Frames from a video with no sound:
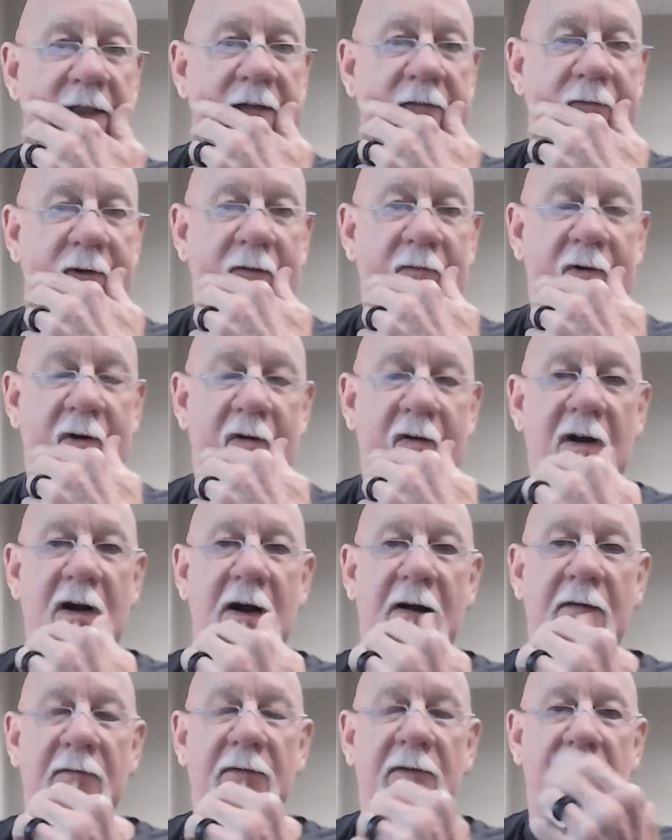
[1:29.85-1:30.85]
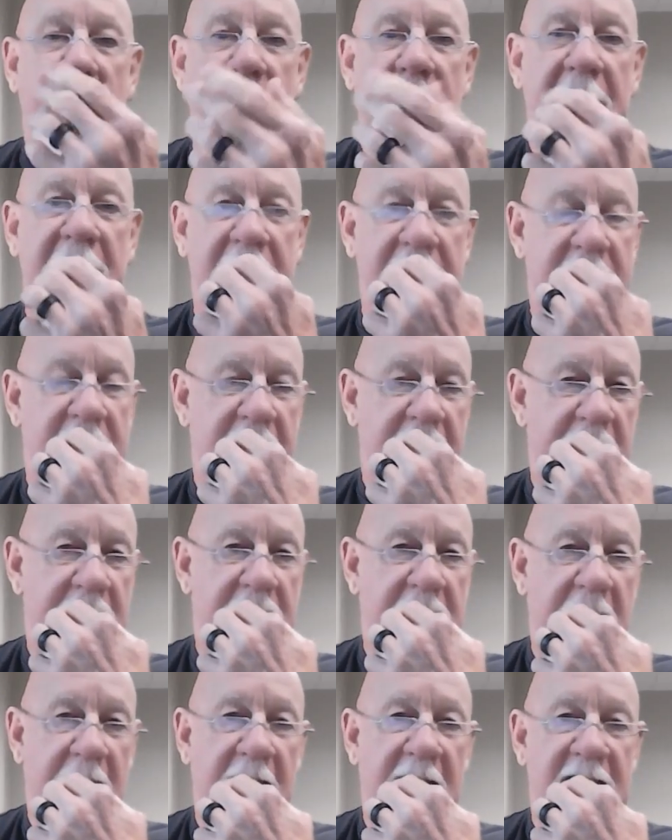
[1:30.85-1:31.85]
We will cover the basics.
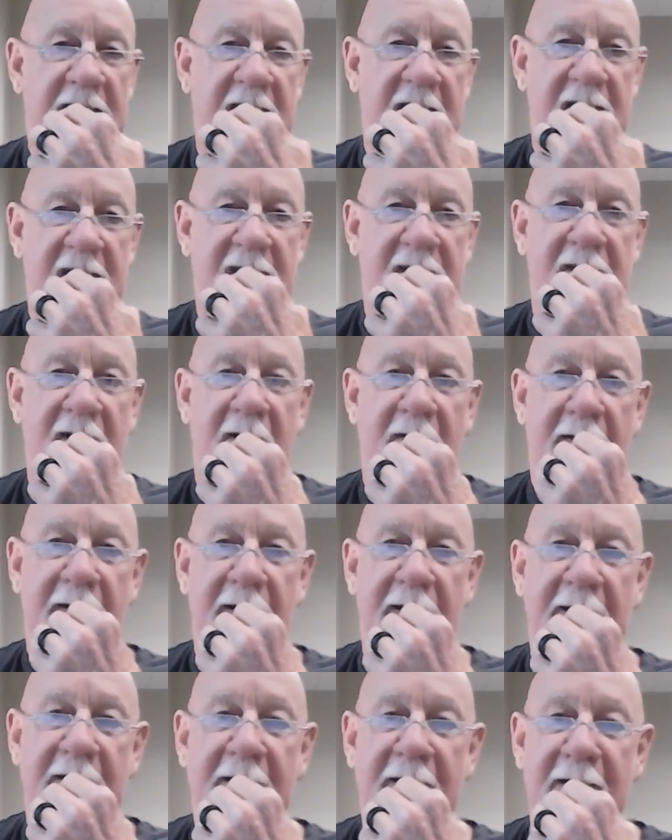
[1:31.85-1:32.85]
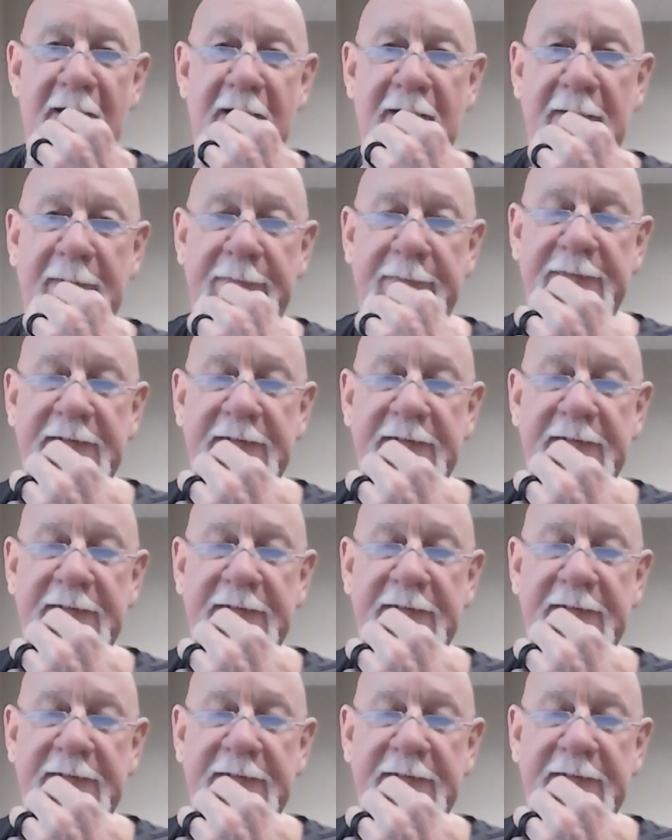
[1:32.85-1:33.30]
So let's get started. All right.